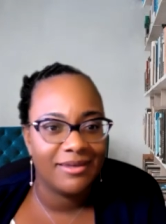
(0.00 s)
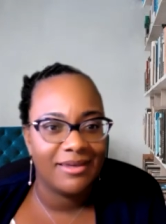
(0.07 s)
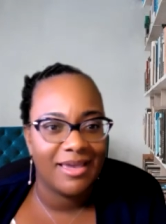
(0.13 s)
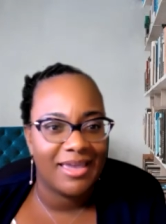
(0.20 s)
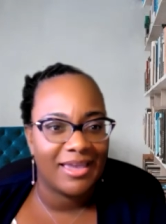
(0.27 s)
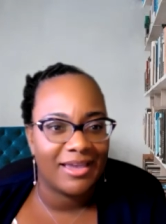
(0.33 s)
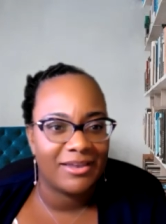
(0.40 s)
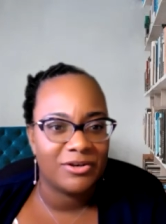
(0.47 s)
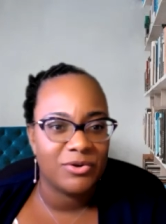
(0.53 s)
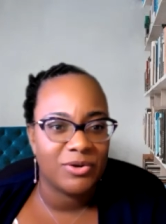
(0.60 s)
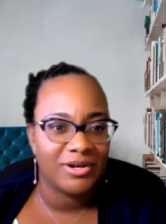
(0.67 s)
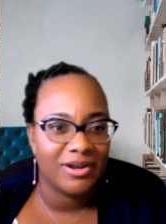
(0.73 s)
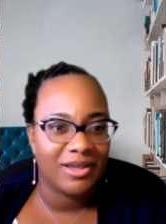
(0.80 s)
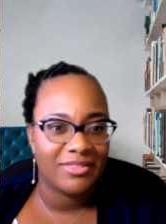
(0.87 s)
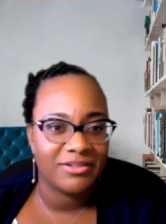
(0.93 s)
And you
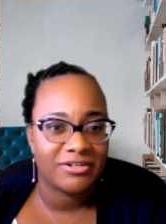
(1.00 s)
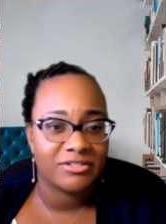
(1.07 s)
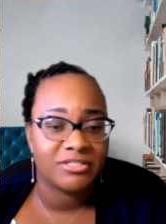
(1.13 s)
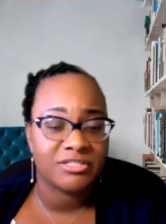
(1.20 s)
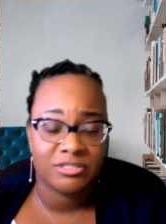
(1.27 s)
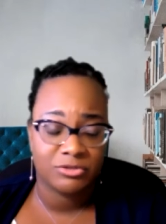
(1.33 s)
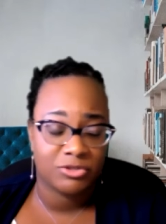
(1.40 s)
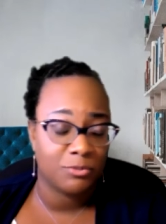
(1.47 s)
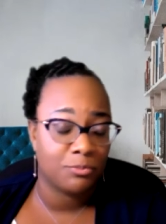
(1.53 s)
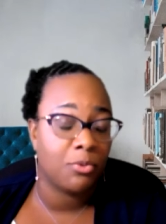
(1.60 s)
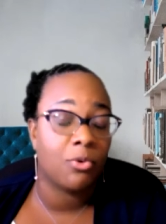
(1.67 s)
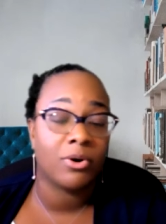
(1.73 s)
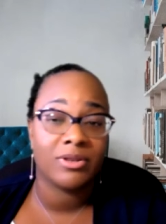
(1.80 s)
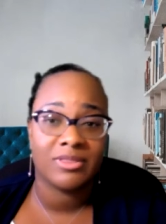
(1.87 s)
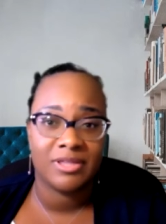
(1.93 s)
can either support